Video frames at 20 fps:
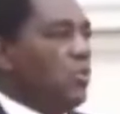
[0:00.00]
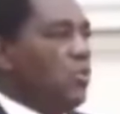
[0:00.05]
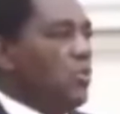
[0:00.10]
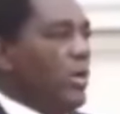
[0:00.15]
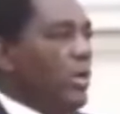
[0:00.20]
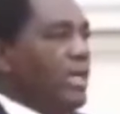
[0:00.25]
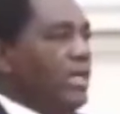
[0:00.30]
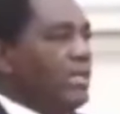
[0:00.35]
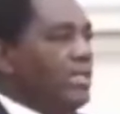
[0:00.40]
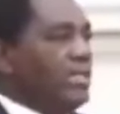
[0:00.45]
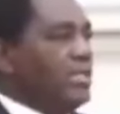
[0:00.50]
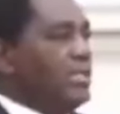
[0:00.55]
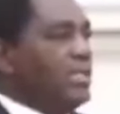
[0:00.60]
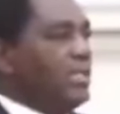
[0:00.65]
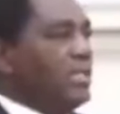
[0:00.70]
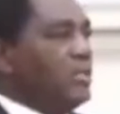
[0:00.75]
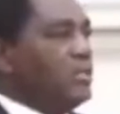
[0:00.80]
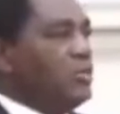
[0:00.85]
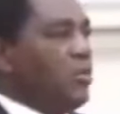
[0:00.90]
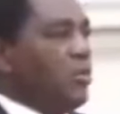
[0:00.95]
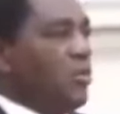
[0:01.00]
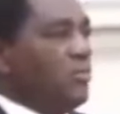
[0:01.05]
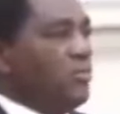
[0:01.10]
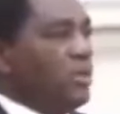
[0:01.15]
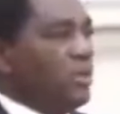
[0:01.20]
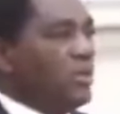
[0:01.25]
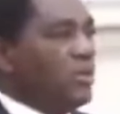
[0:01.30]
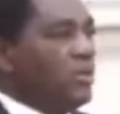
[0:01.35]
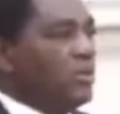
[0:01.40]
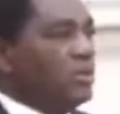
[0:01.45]
Where did it go?
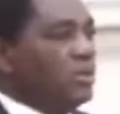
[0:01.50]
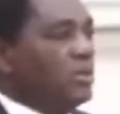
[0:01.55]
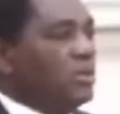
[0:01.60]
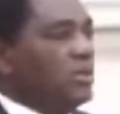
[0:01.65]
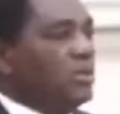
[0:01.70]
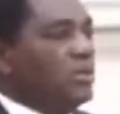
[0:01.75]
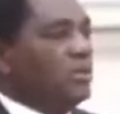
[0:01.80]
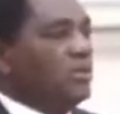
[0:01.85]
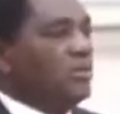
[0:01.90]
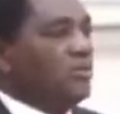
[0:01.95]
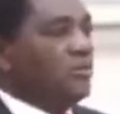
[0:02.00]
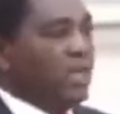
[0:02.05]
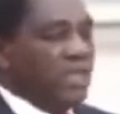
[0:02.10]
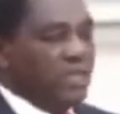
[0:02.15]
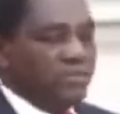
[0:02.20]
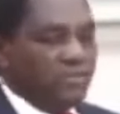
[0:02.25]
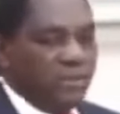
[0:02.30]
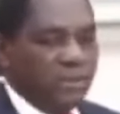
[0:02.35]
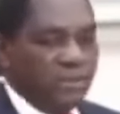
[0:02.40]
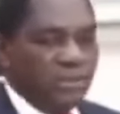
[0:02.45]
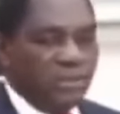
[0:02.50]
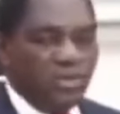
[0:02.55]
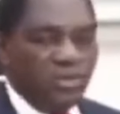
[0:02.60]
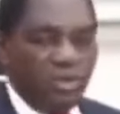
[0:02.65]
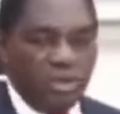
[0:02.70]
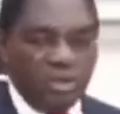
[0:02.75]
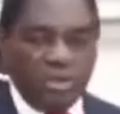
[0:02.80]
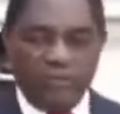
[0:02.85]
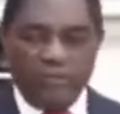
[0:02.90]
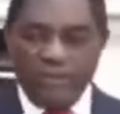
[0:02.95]
Because Vice President,
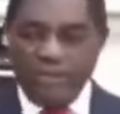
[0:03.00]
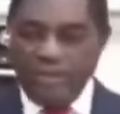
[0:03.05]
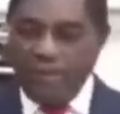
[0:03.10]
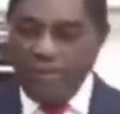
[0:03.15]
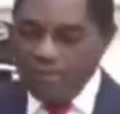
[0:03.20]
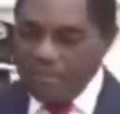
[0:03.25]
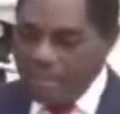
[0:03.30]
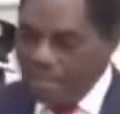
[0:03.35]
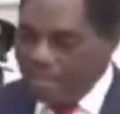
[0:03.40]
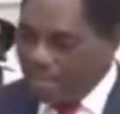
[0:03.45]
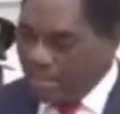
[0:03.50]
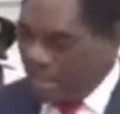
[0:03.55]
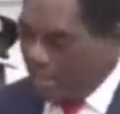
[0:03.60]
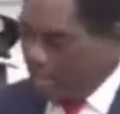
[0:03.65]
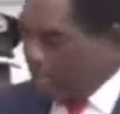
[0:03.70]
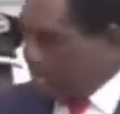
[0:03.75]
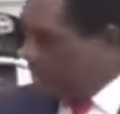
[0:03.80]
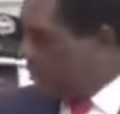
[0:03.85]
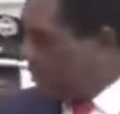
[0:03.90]
not even a meter